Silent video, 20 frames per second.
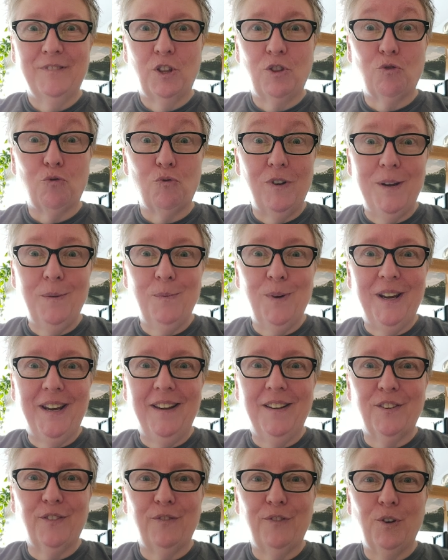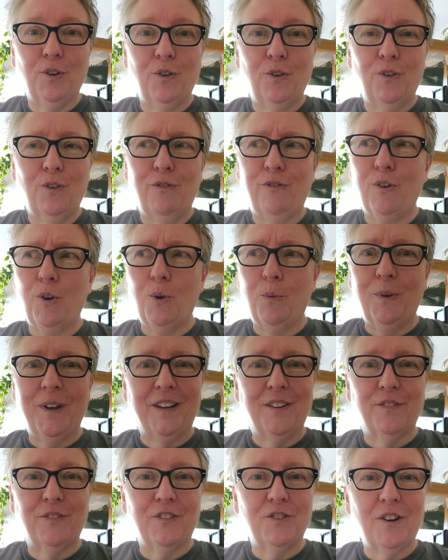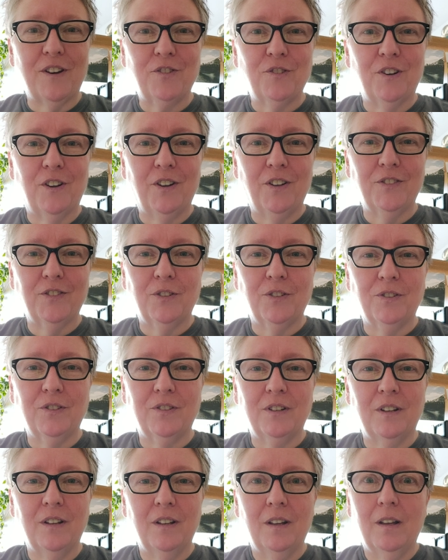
4 weeks for dress rehearsals.